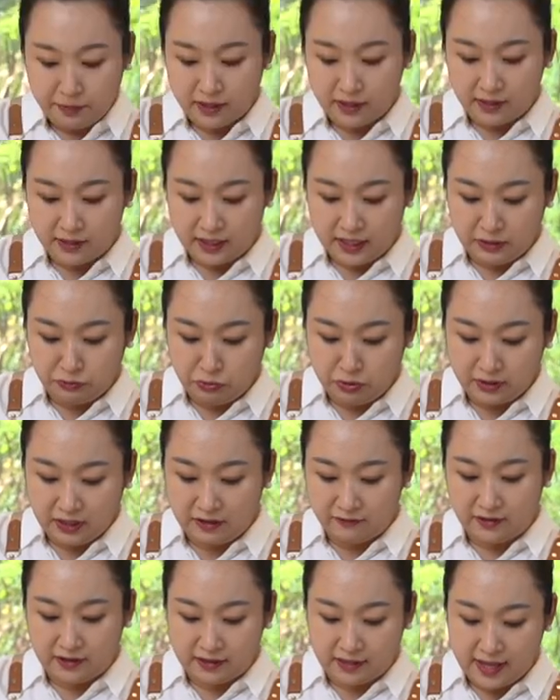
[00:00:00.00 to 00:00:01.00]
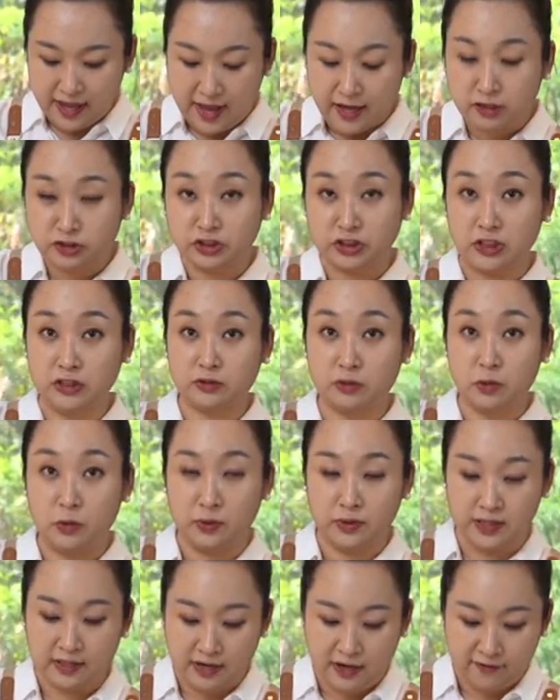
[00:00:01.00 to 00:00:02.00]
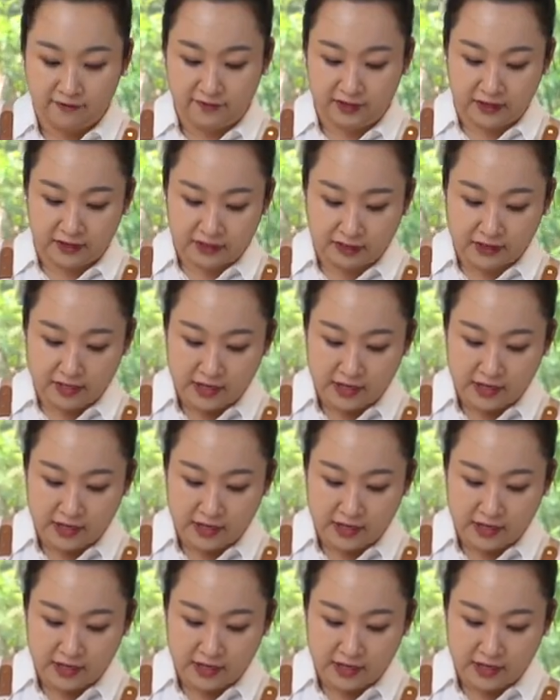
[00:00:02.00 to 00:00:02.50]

Parang it will give an extra coating of it.